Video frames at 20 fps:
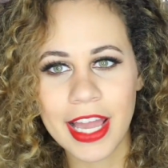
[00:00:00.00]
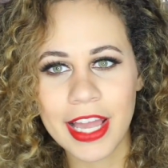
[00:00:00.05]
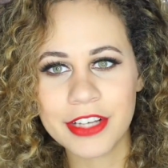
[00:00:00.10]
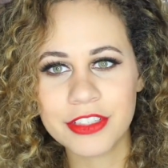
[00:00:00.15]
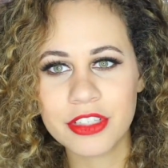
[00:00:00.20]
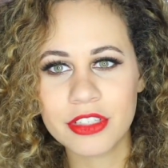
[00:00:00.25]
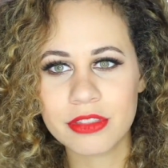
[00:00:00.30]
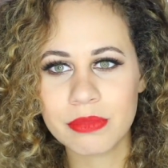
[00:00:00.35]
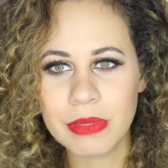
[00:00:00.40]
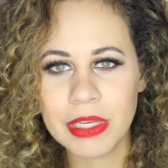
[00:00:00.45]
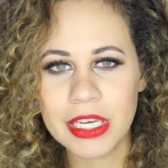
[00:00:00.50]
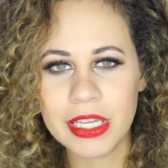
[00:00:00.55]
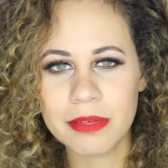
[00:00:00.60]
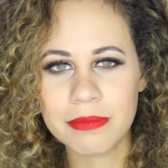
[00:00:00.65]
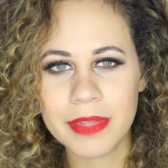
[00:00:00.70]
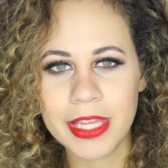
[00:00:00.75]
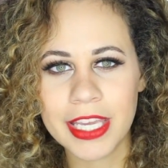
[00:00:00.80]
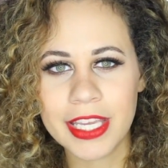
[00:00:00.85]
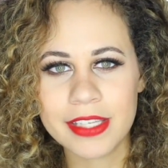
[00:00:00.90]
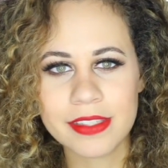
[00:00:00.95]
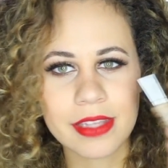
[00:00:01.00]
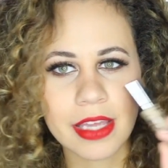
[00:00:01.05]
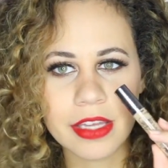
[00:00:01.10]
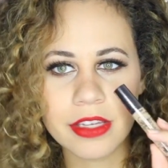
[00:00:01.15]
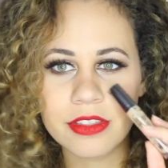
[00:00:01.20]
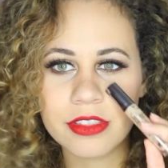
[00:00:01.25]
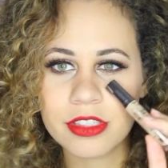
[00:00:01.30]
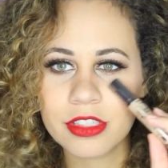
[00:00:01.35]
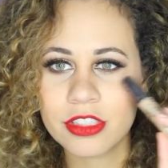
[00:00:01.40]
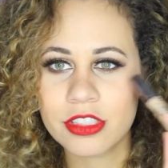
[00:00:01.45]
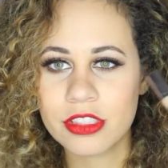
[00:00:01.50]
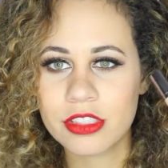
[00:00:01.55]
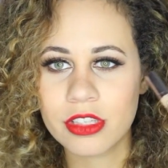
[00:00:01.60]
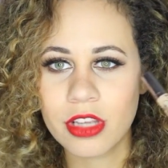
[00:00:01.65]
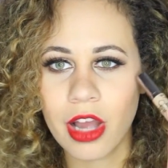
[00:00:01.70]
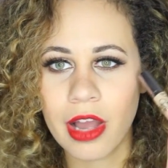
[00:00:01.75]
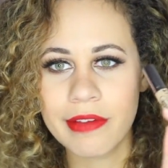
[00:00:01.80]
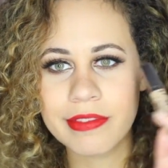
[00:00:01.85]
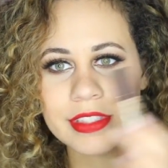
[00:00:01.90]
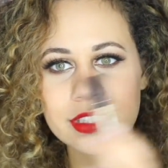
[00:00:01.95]
I chose medium light because I usually just
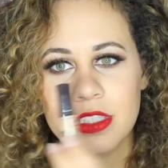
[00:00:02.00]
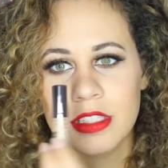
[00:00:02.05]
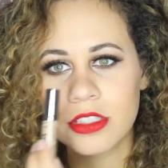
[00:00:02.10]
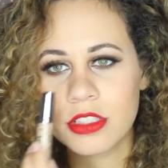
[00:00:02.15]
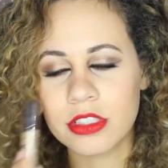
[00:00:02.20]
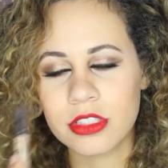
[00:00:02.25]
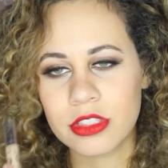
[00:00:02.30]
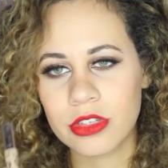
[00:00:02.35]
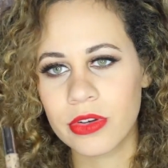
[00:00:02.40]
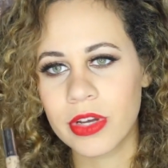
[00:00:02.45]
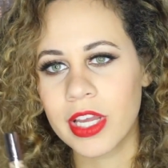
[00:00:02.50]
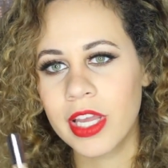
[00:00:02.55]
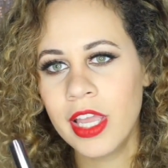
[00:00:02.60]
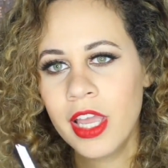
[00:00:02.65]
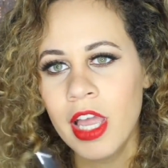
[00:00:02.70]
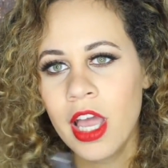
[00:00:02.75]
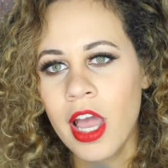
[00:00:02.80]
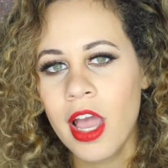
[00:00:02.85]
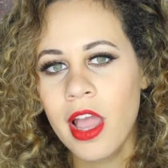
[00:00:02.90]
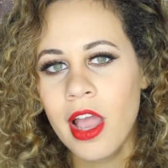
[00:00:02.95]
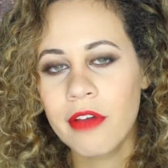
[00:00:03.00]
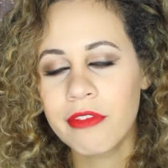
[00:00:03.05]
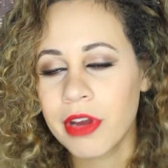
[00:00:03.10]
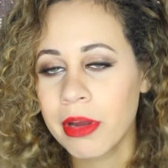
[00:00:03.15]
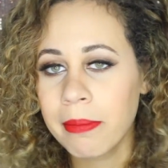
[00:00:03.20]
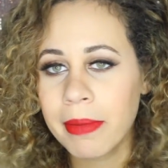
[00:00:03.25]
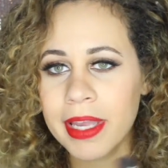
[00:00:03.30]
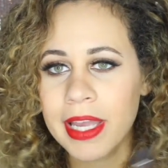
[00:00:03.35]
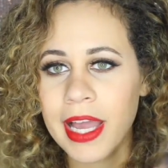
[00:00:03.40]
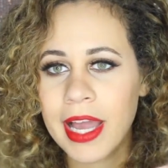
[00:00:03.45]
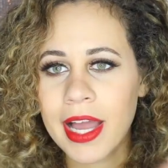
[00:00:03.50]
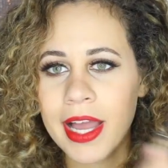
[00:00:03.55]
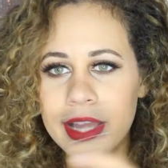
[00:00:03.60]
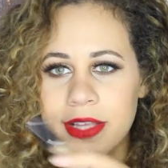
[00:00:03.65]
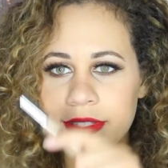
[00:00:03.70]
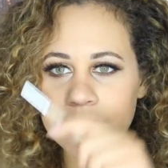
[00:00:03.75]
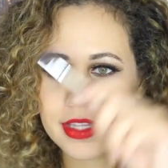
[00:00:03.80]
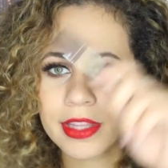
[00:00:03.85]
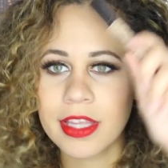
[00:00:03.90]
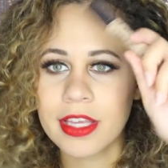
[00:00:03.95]
obviously just do it around my
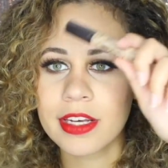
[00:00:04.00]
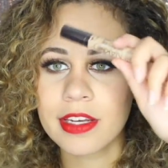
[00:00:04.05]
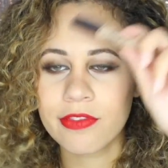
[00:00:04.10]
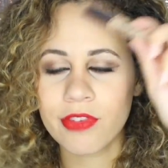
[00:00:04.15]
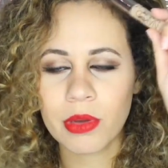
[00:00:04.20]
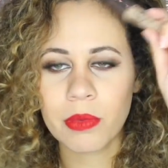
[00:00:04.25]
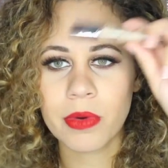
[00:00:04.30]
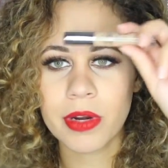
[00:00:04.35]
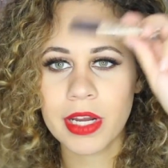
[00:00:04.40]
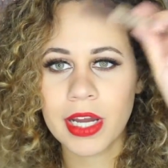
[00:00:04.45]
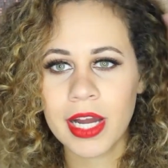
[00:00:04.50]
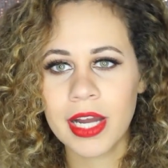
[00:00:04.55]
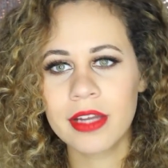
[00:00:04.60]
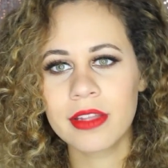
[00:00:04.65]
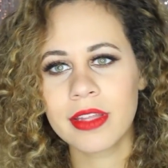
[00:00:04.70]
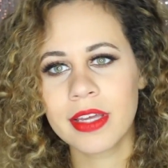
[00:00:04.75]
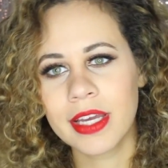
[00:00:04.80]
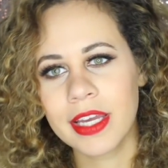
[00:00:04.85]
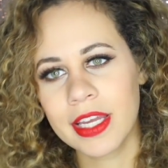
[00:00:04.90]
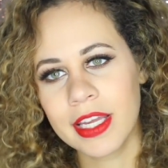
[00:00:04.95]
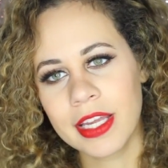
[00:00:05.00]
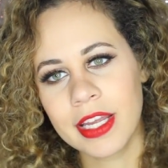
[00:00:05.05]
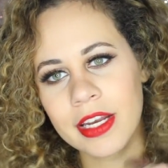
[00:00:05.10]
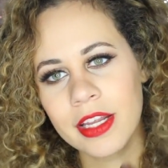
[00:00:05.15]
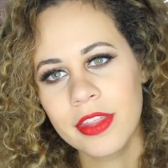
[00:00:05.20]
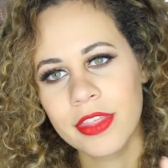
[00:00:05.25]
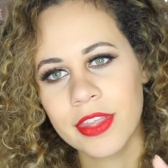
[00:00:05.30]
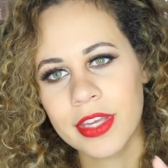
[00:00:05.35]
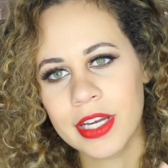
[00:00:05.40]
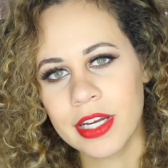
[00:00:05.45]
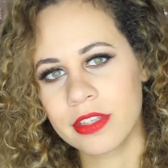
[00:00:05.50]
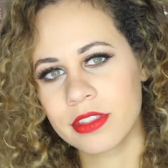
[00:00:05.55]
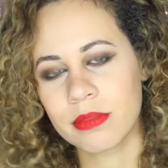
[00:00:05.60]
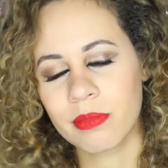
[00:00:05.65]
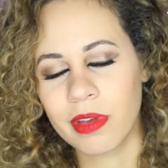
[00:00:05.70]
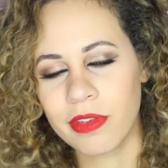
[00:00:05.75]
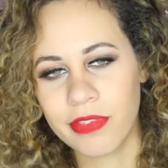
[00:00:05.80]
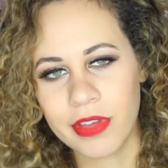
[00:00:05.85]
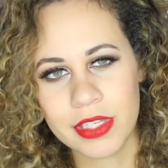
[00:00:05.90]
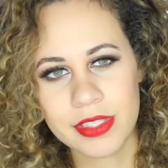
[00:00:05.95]
eyes, and then if I want to highlight anything else
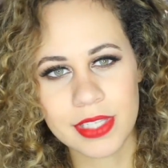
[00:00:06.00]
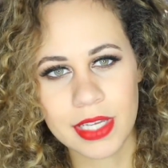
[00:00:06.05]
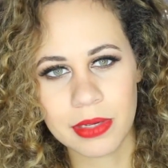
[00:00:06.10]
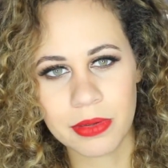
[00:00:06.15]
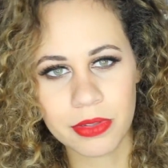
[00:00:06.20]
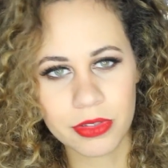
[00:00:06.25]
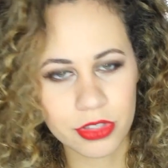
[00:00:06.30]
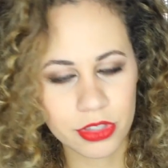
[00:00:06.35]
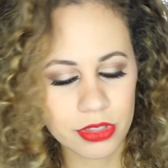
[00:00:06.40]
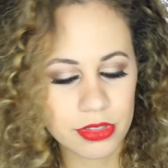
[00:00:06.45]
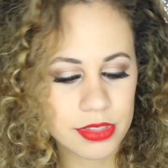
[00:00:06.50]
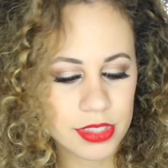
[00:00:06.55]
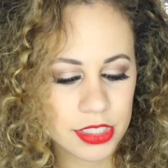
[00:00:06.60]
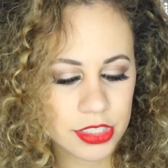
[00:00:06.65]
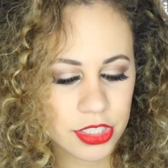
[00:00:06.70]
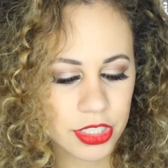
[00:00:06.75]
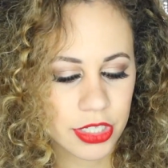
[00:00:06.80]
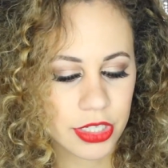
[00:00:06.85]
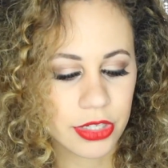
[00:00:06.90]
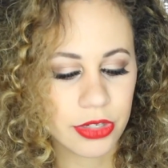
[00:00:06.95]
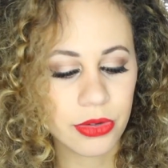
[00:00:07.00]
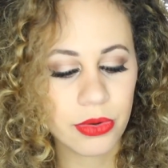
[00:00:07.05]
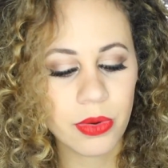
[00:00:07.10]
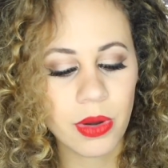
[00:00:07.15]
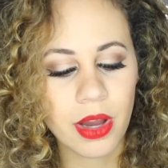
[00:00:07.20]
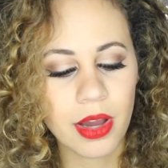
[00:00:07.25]
on my face, I will use it too.